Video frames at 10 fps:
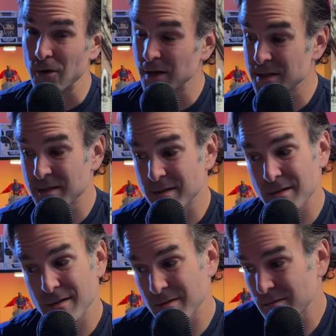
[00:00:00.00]

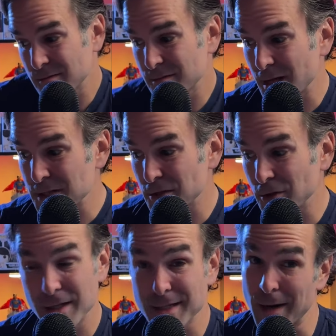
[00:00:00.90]
It's
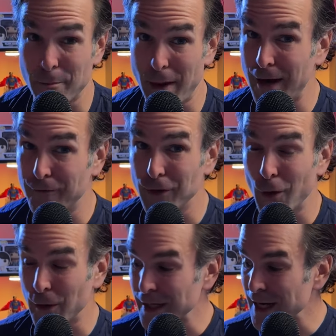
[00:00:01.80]
not a bad
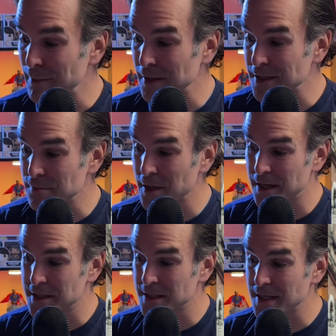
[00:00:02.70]
flowing cape. It
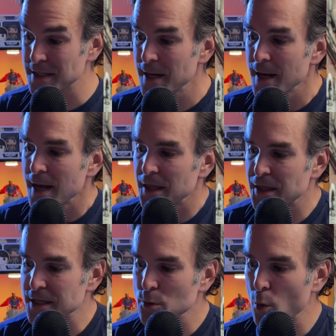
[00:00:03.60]
is nice.
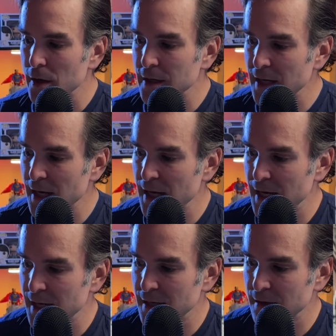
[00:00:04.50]
This one, it's